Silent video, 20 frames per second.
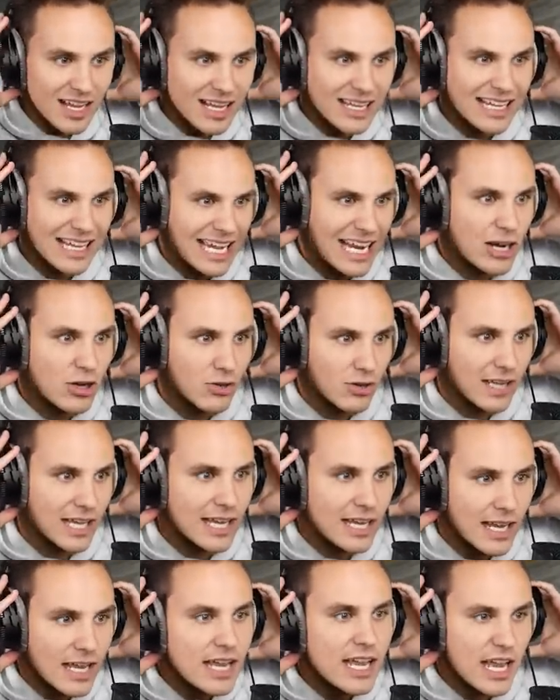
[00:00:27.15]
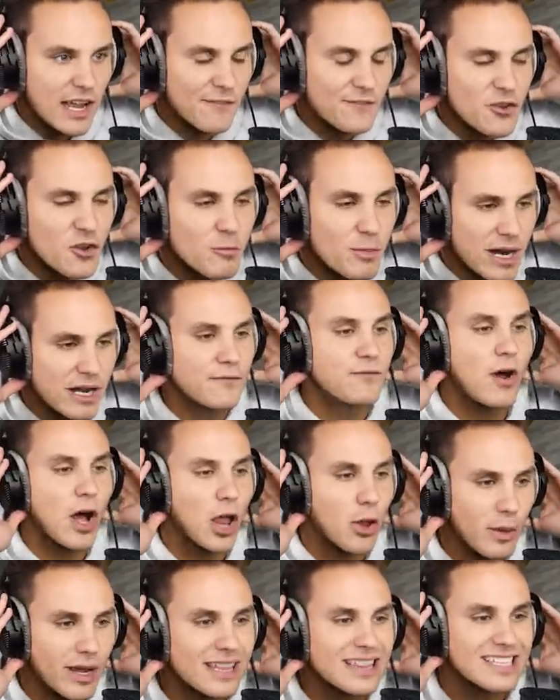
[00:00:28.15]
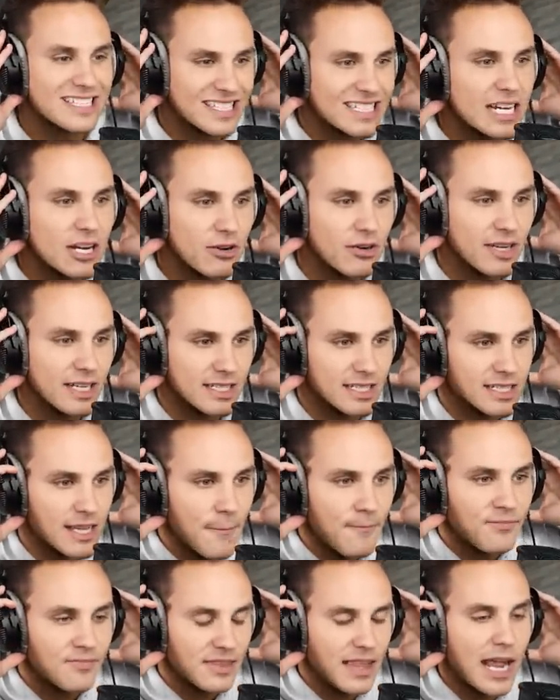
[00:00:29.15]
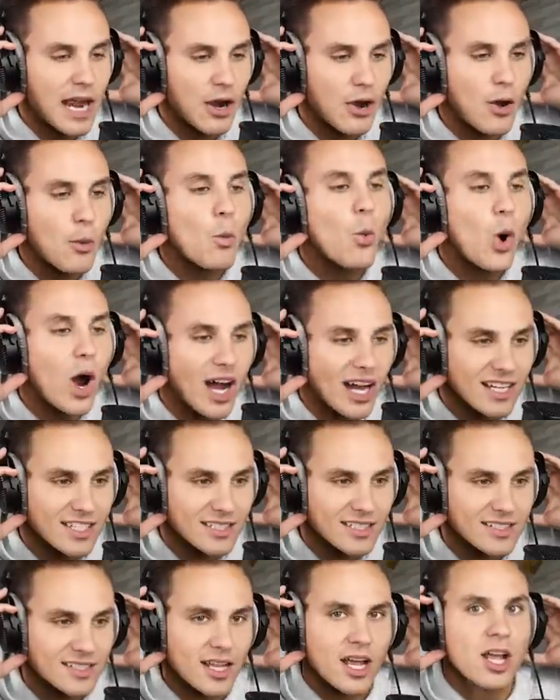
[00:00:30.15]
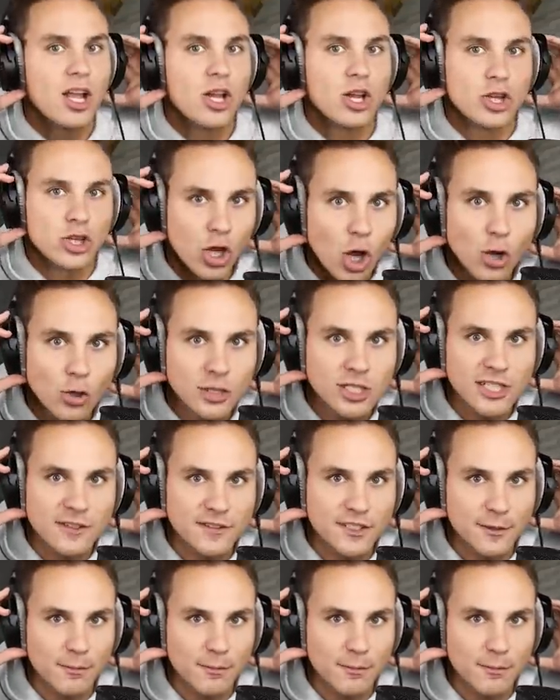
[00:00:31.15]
Clearly, if you've been following the series, there was loads of